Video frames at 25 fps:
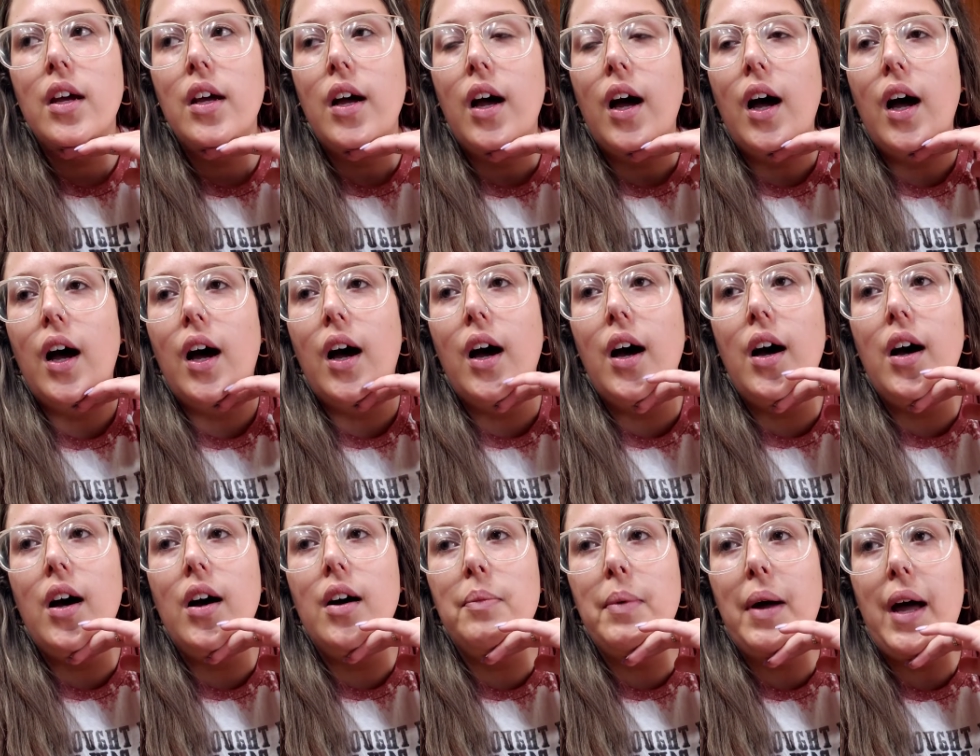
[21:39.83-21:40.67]

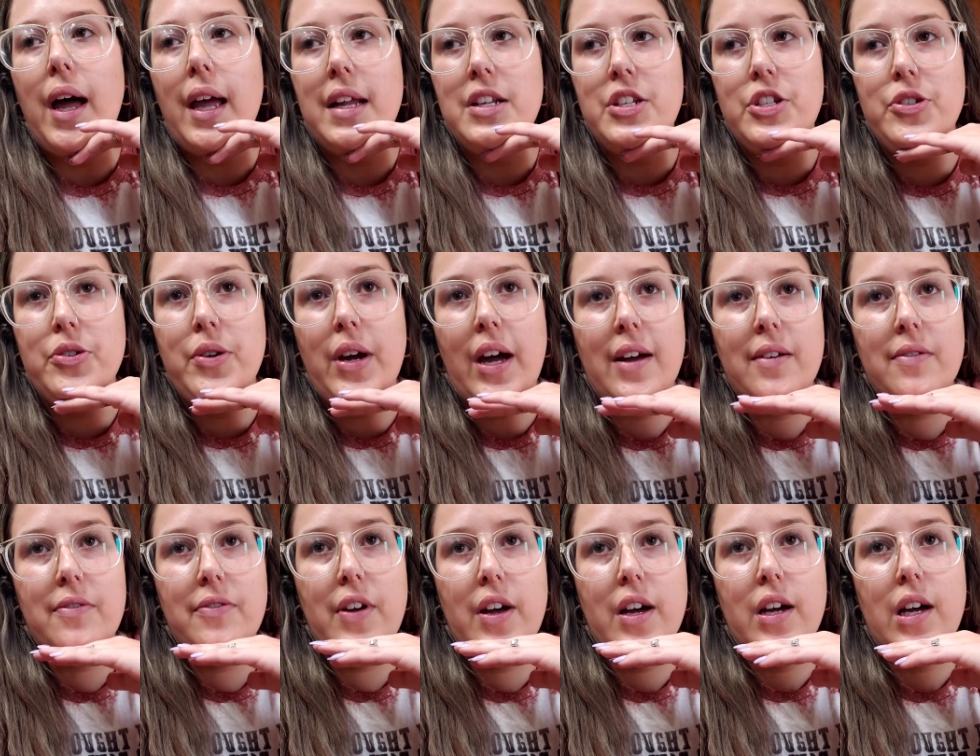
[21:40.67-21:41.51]
Um, I do have
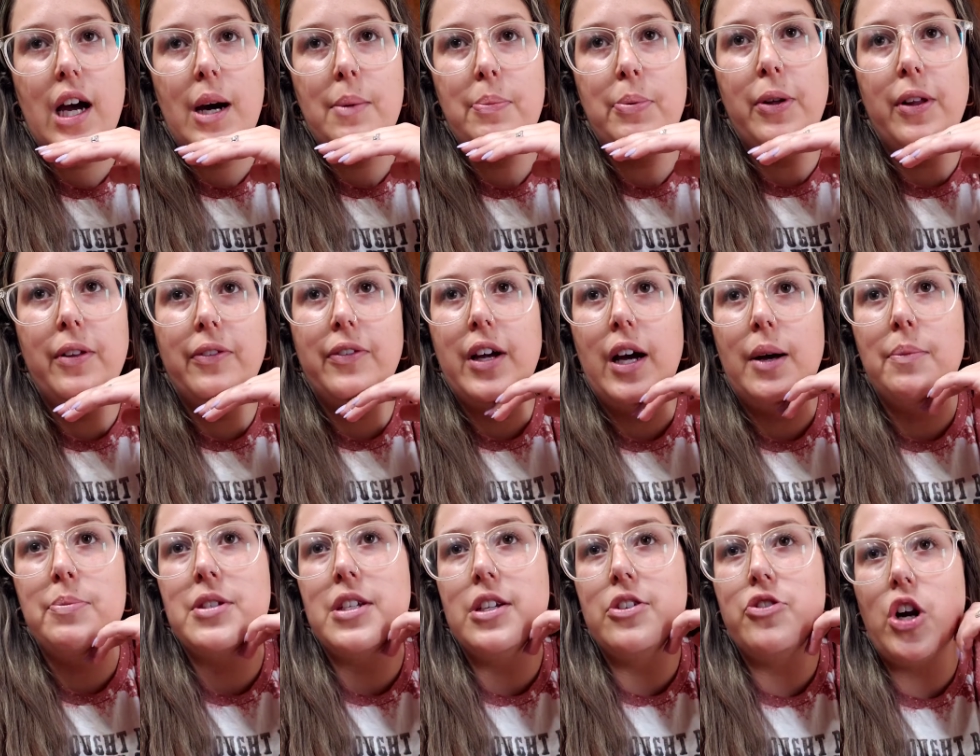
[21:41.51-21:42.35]
a couple of cups
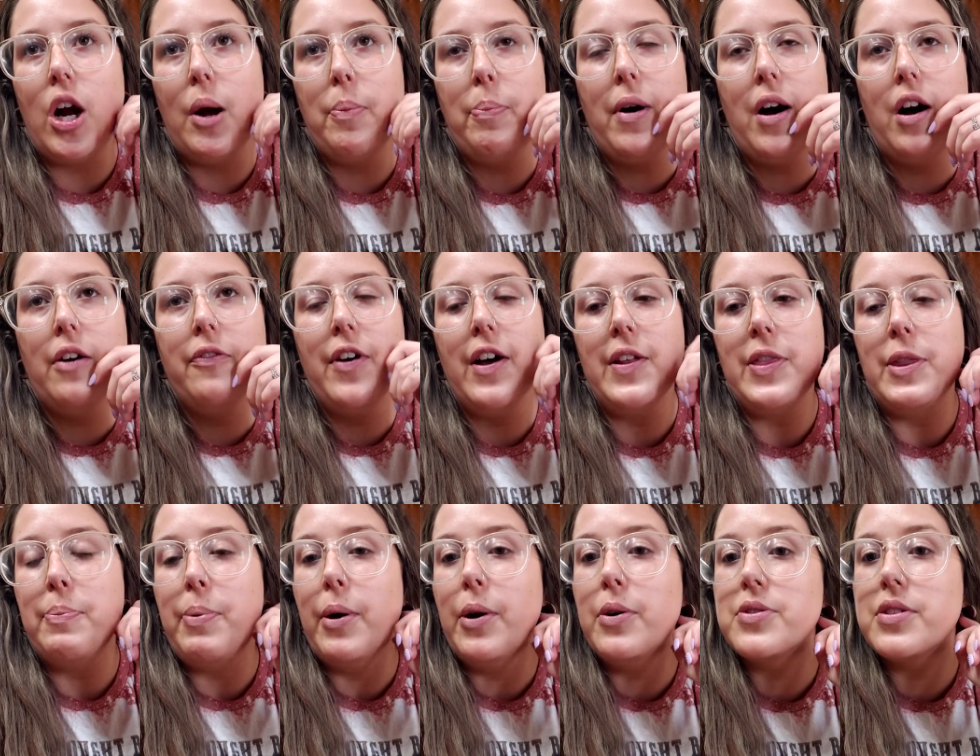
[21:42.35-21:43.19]
to drop off at the
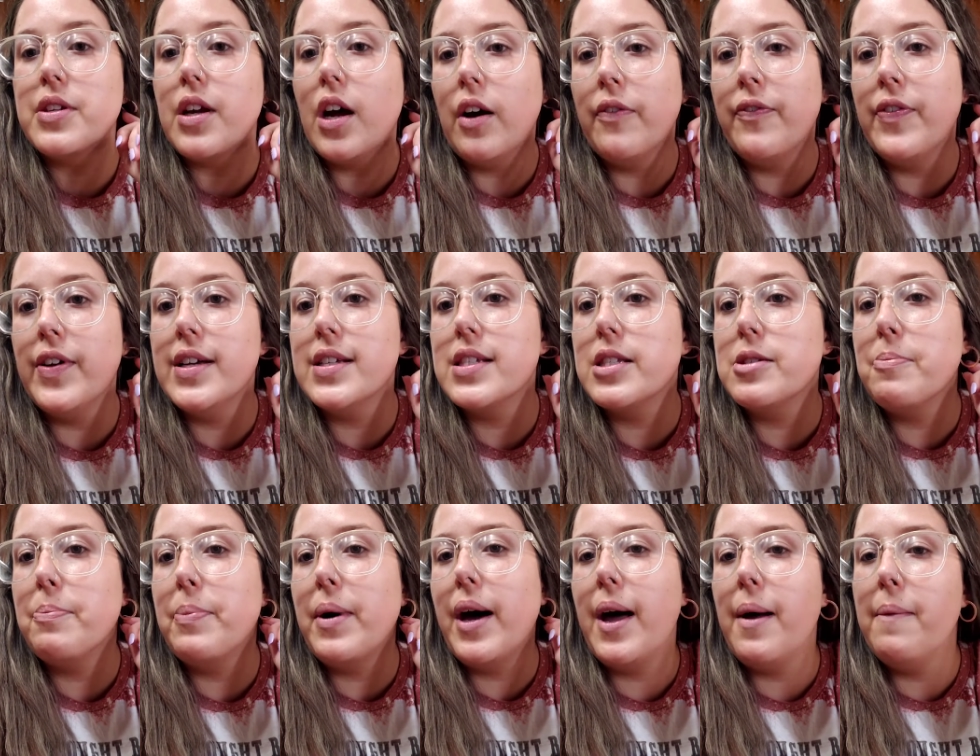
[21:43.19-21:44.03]
post office,
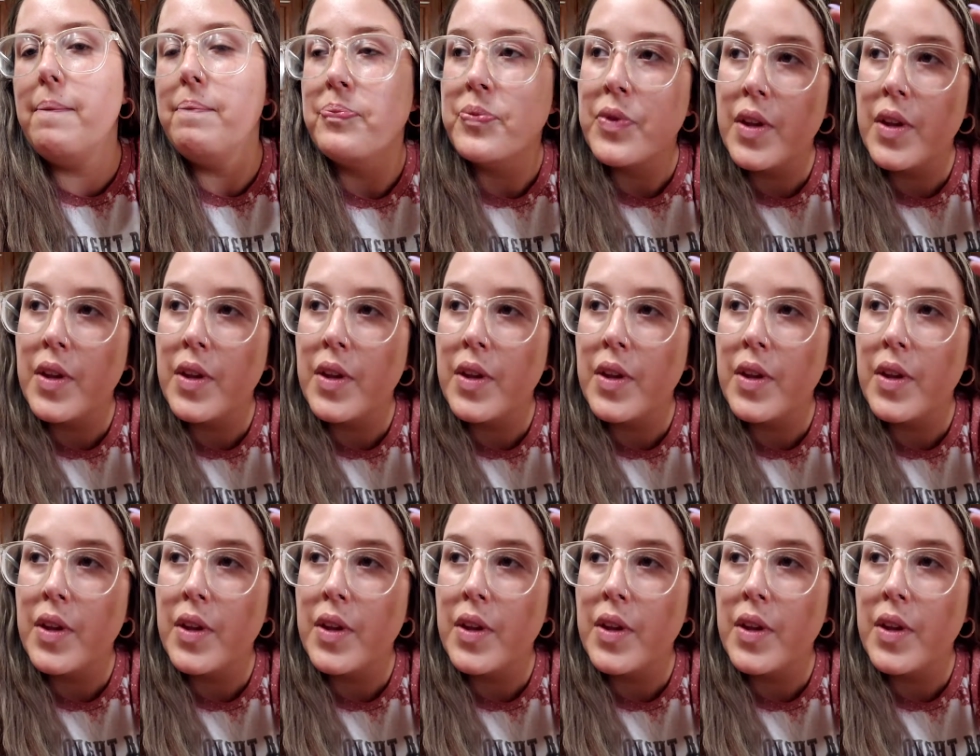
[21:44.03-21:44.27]
but